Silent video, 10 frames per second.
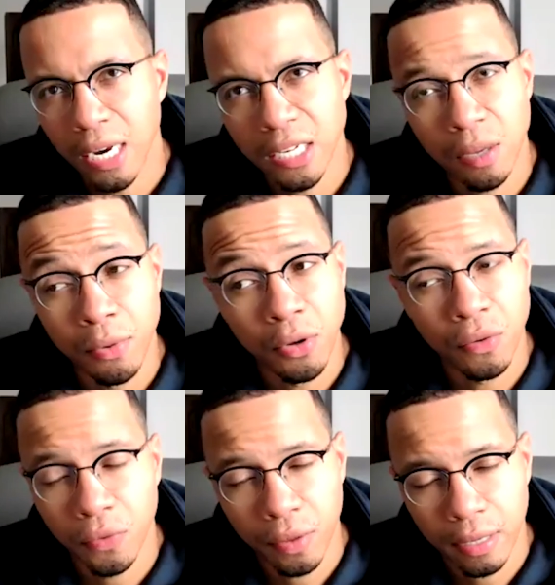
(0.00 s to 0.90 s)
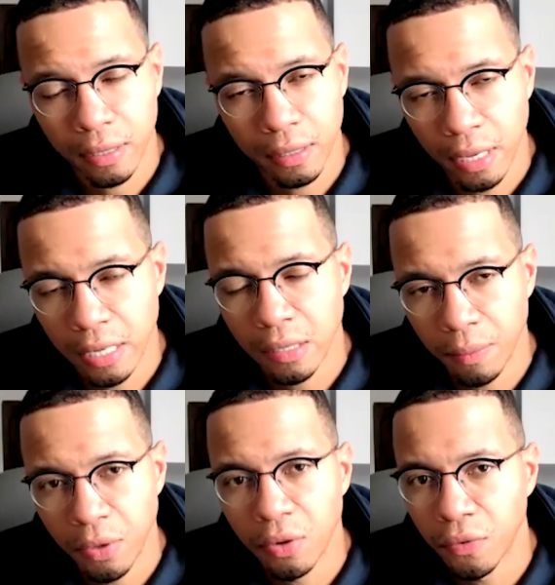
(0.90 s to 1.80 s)
that's a beautiful thing. That is
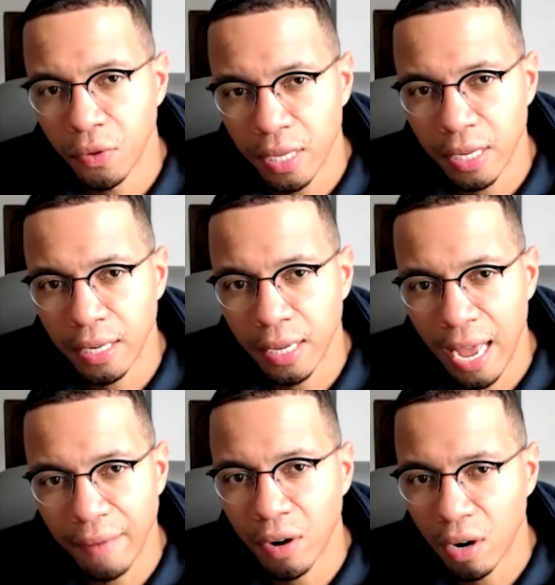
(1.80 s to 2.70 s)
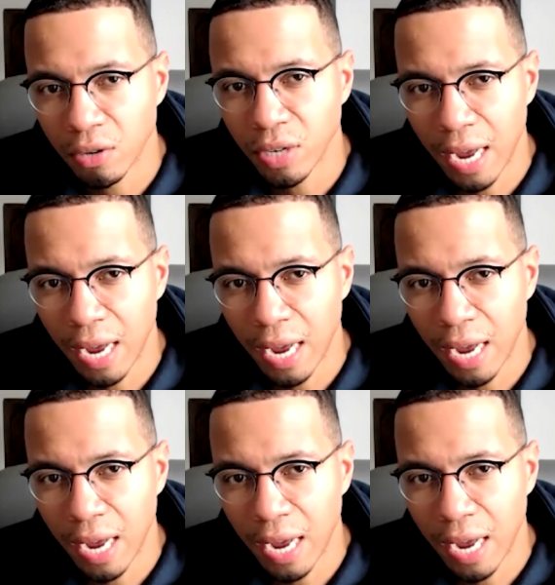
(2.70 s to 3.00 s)
a beautiful thing, having all those